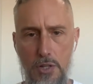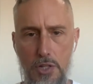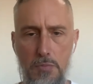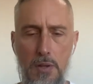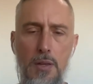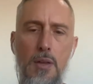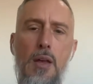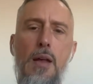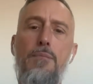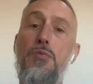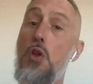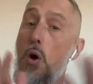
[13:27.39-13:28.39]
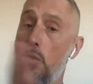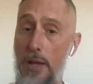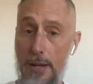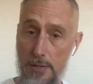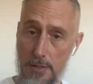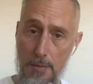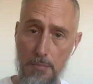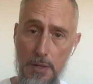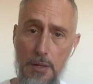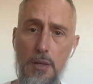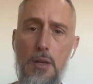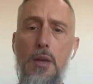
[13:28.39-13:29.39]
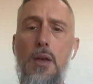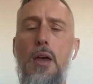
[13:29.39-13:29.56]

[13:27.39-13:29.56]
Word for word: excuse me, no light assembly.